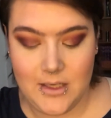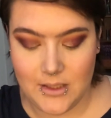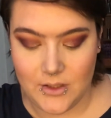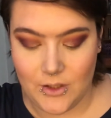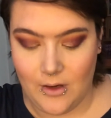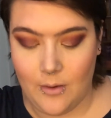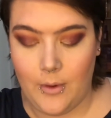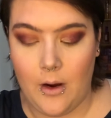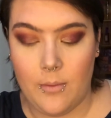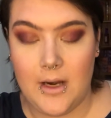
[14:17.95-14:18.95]
So now we
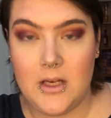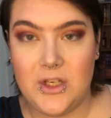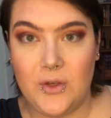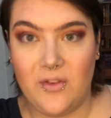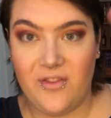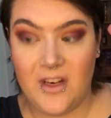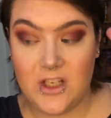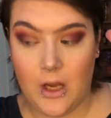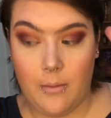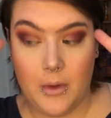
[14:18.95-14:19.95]
are ready to finish
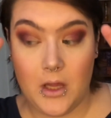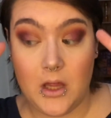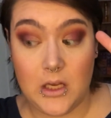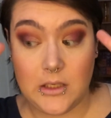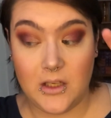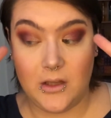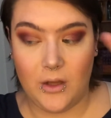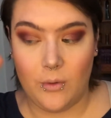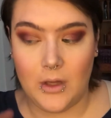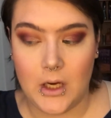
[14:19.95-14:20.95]
up this
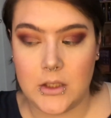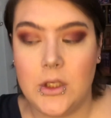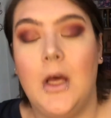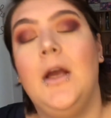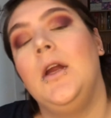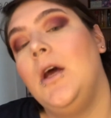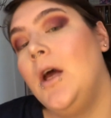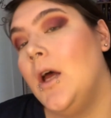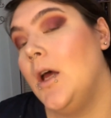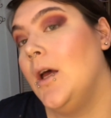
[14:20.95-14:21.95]
lower lash line.
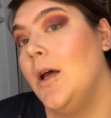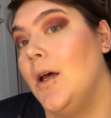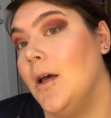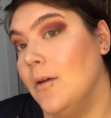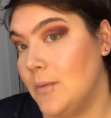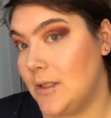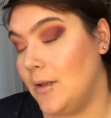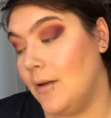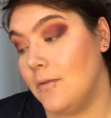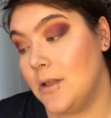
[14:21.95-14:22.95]
I'm still
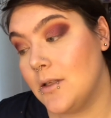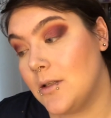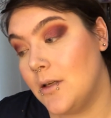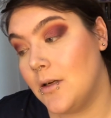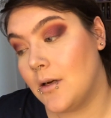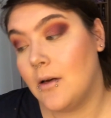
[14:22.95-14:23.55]
loving this look.